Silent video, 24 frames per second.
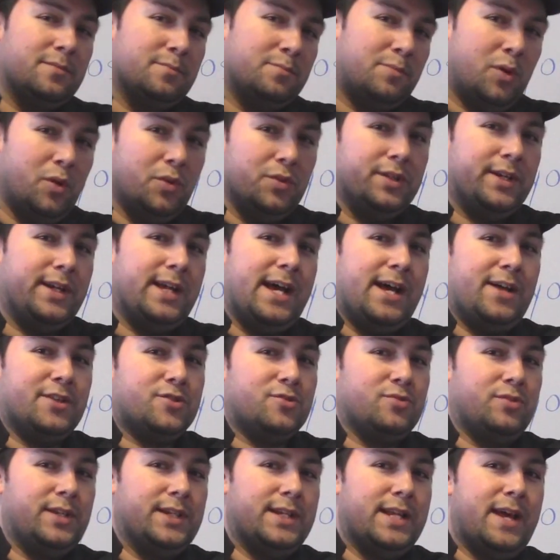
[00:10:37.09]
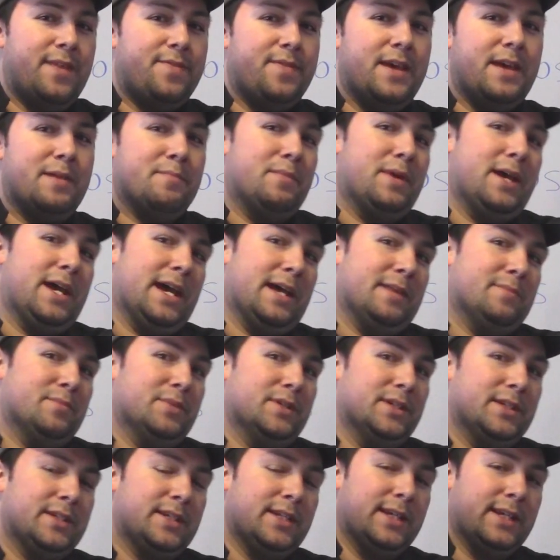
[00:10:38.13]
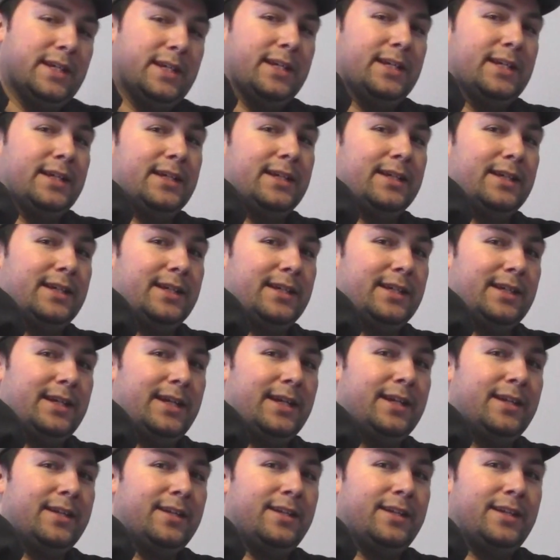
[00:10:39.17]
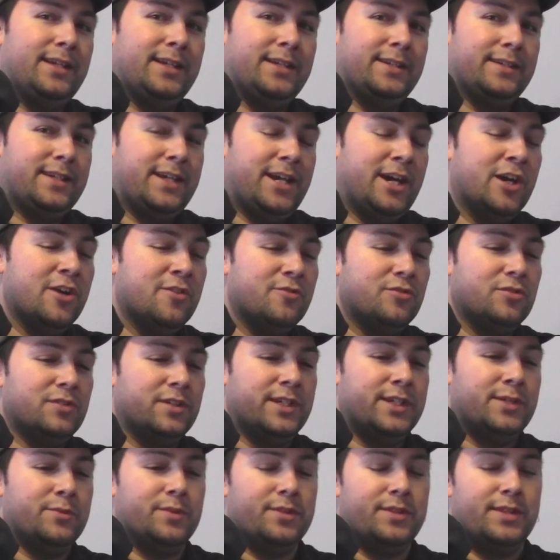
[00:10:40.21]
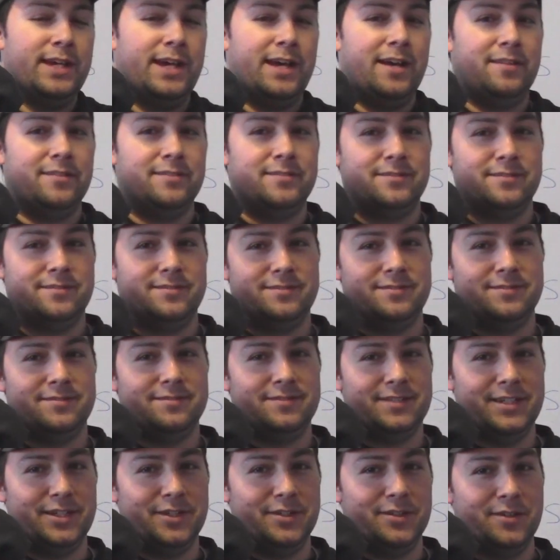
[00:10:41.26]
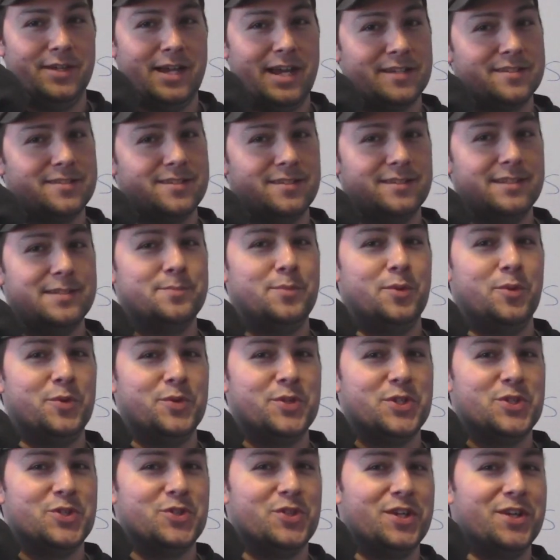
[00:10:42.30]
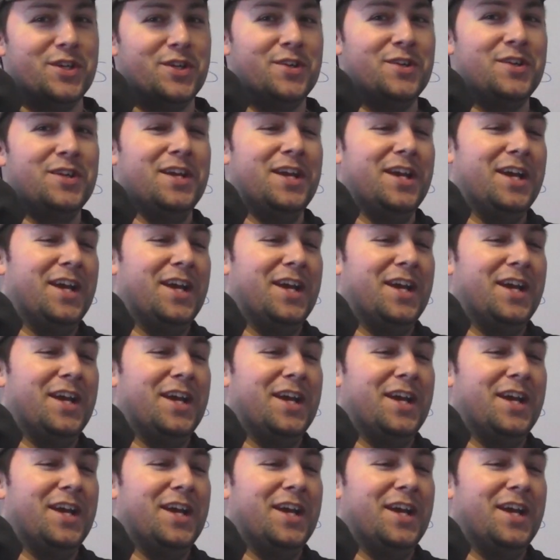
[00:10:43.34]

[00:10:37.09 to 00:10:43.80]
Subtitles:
Pulling it out is really not that bad, but getting it in carefully without, you know, accidentally pulling the trigger,